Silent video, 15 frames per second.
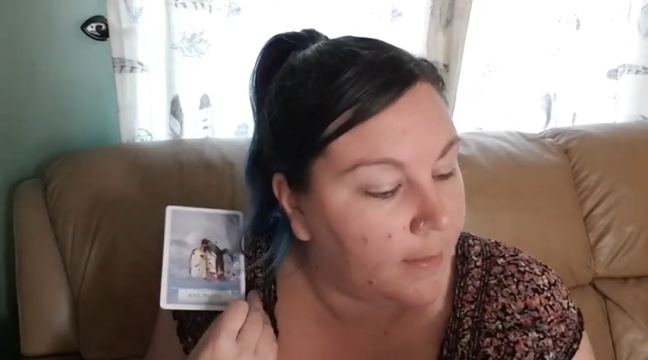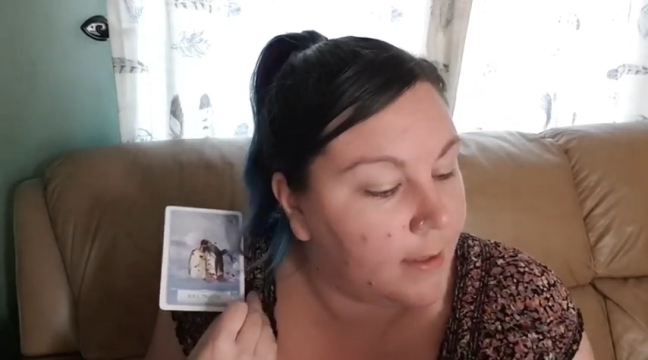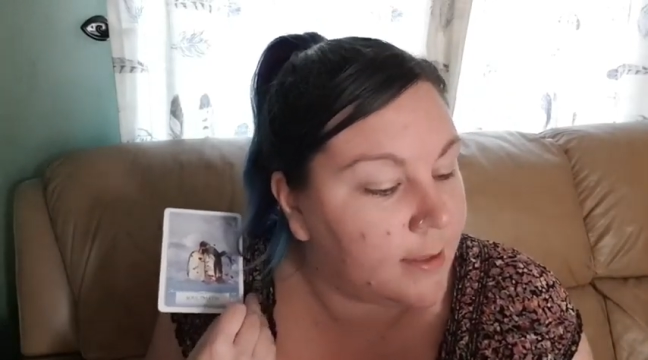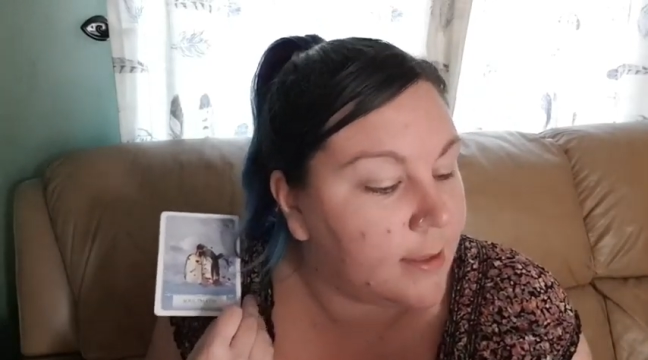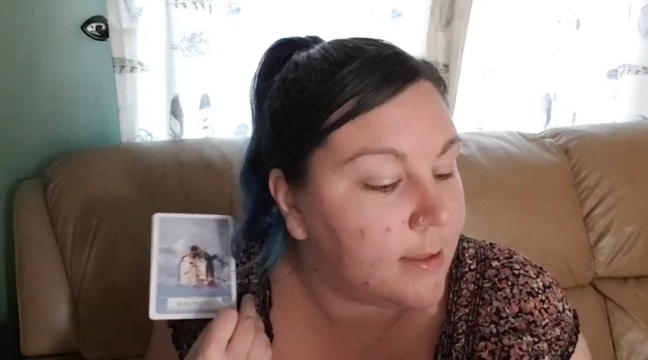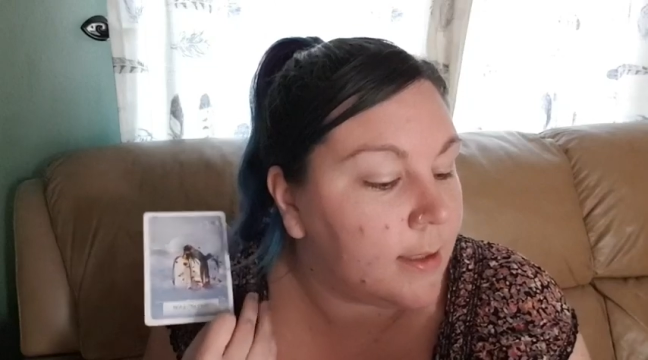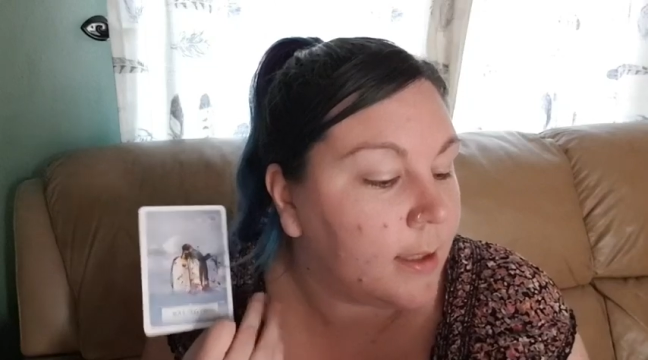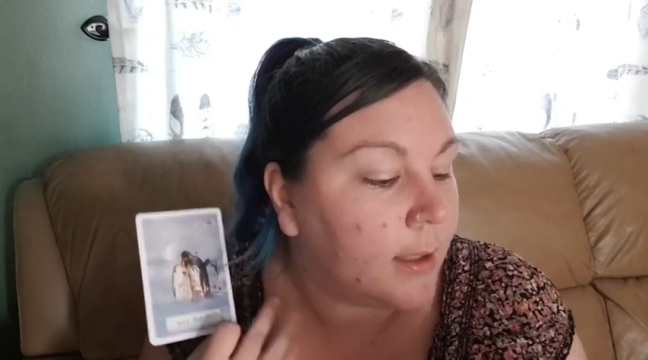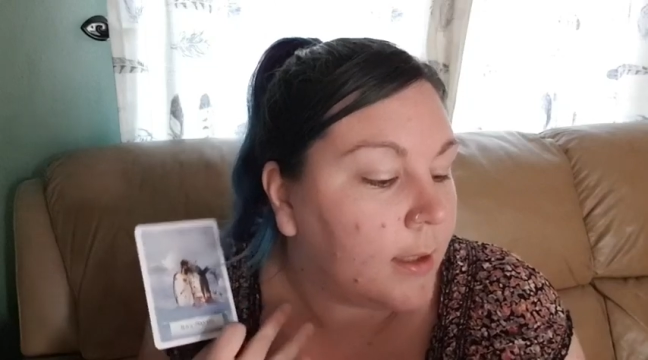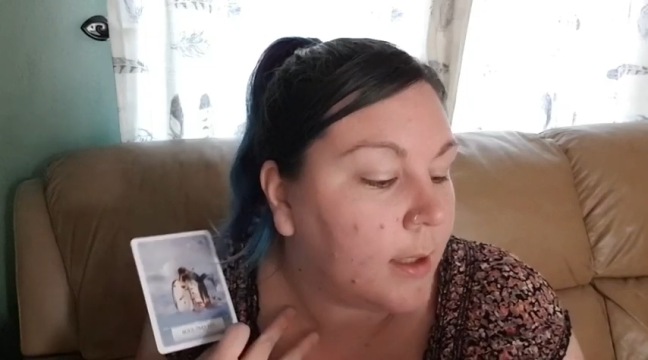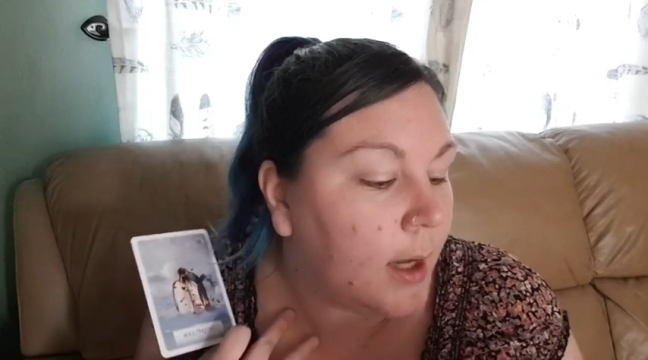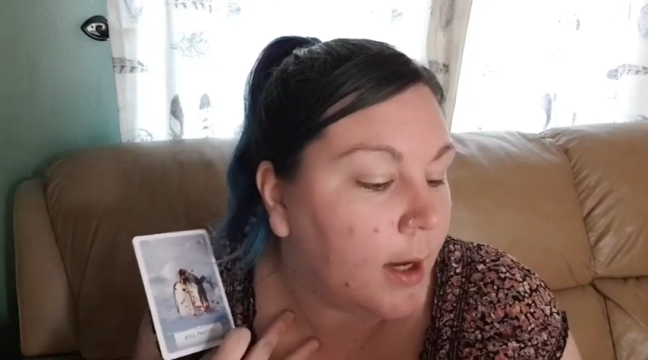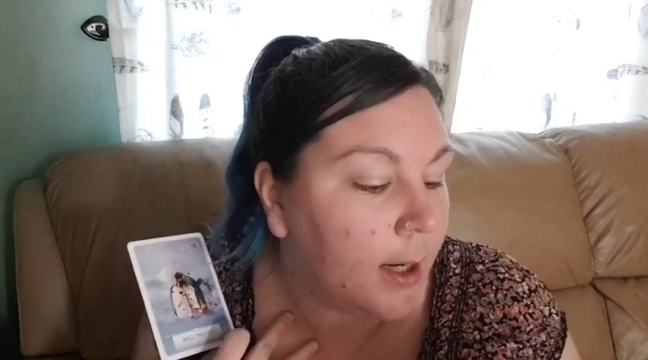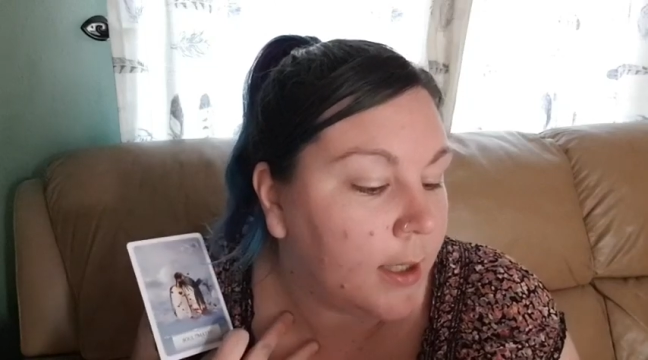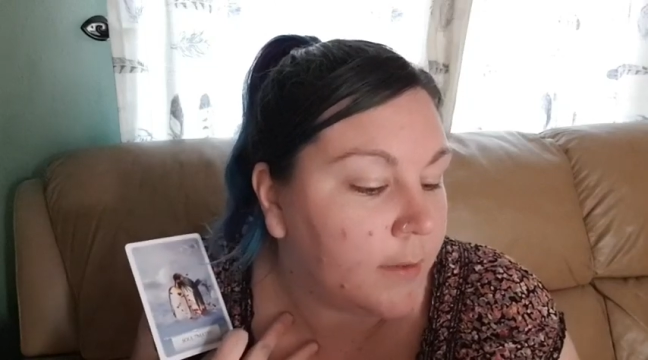This is the
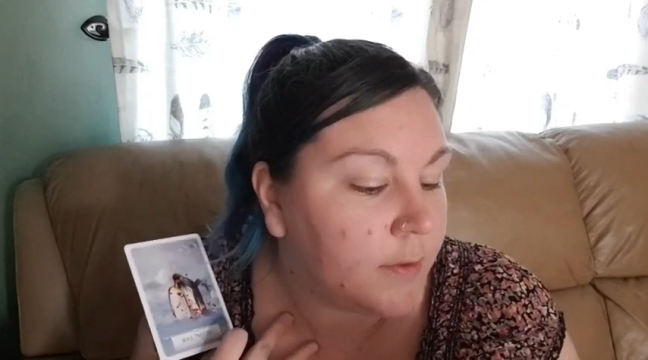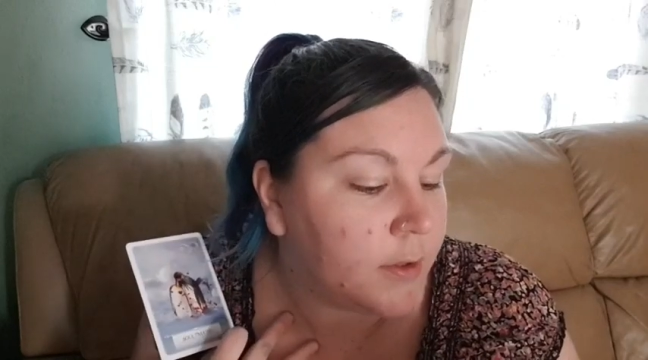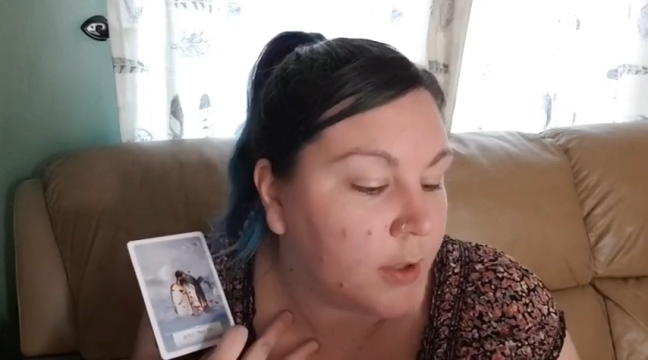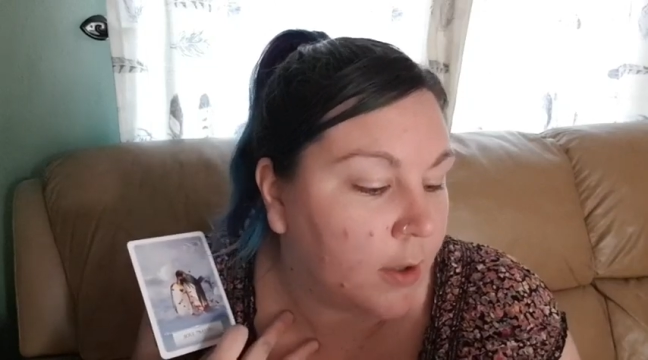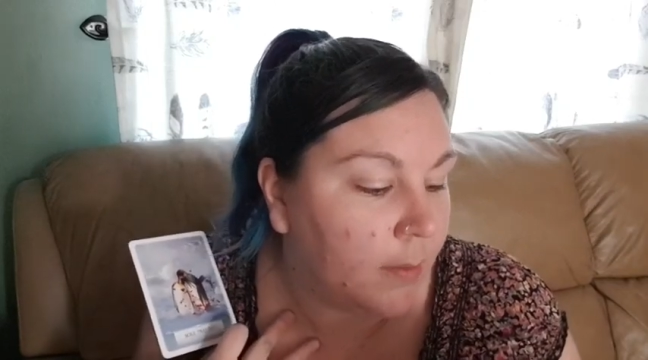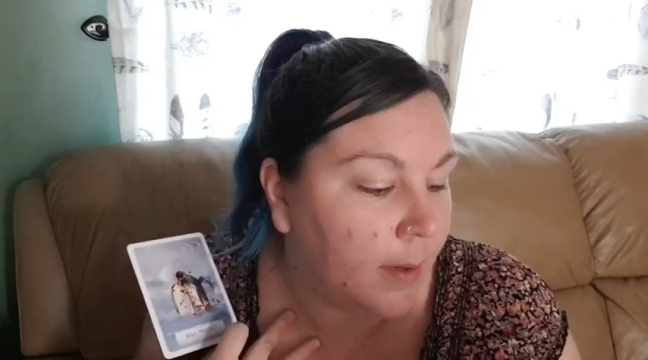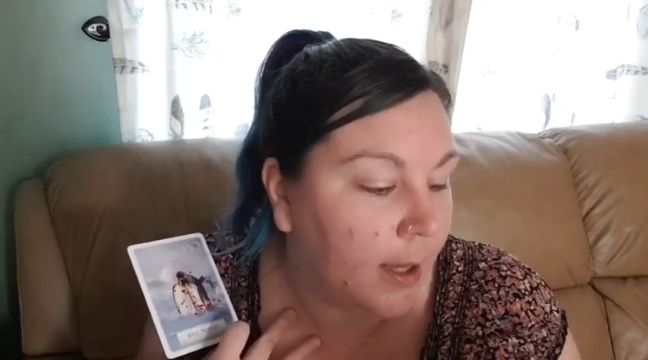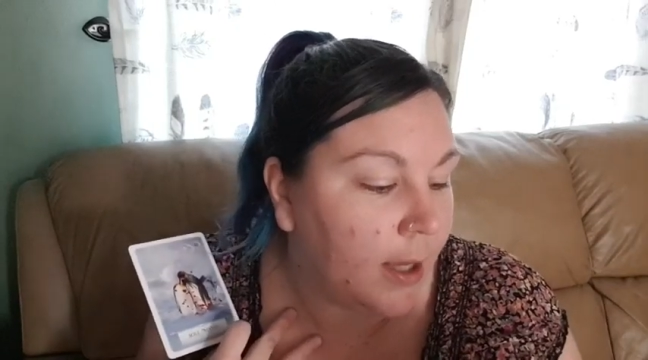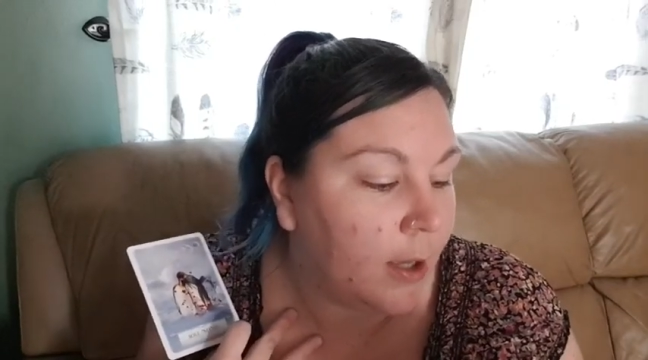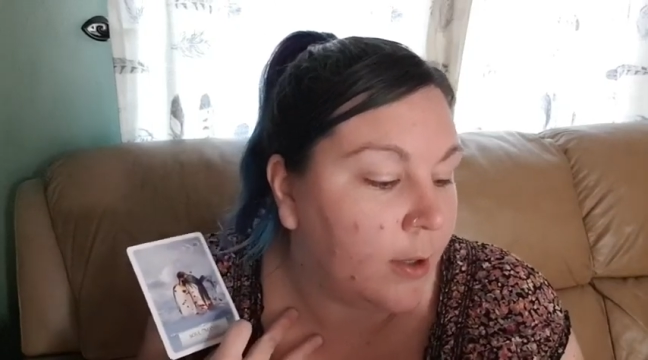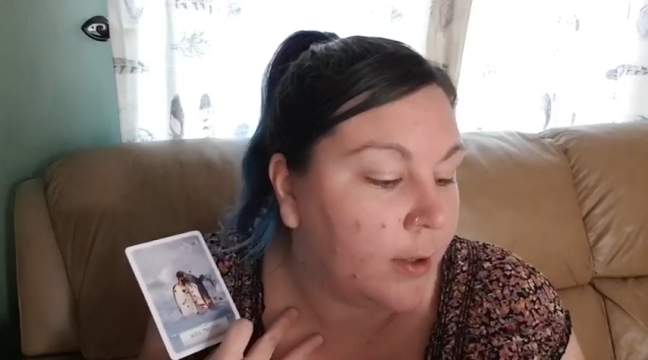kind of soulmate